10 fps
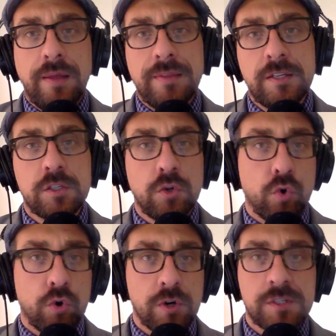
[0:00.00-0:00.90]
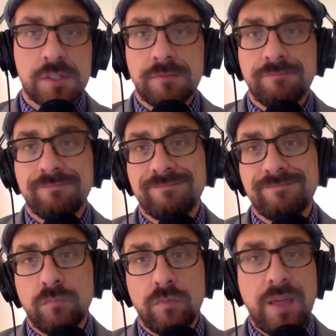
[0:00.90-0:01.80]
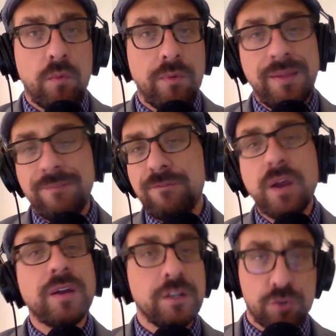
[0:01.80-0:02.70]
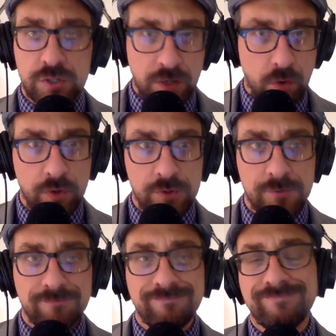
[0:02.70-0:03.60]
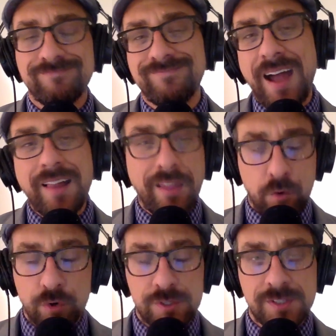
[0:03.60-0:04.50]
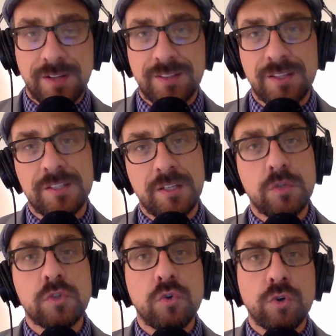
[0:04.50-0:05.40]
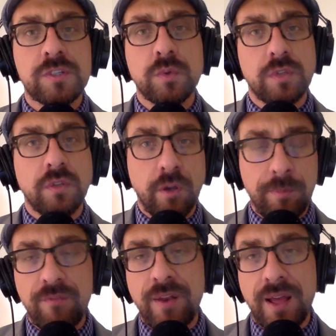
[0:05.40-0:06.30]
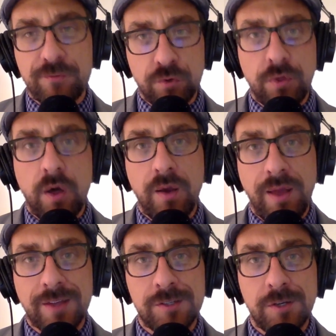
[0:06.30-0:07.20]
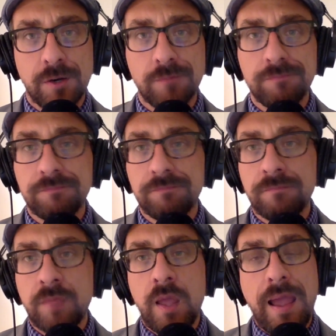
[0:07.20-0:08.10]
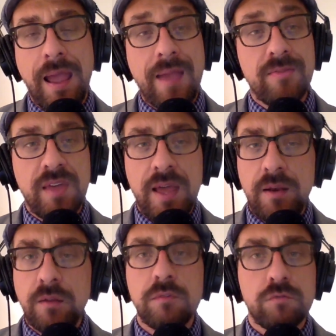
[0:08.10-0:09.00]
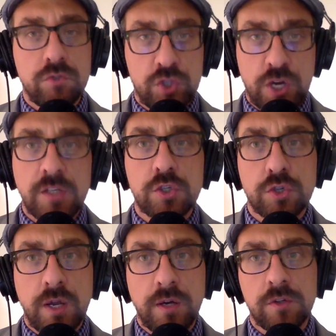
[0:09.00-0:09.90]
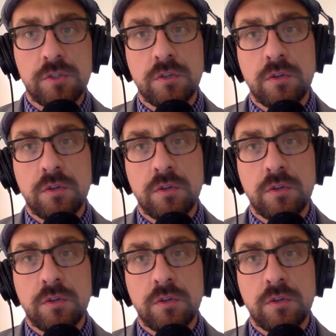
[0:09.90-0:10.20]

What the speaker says: This is a horse very interesting horse. I like horses like this. This was a horse that was a little bit of an afterthought last year, and then changed trainers,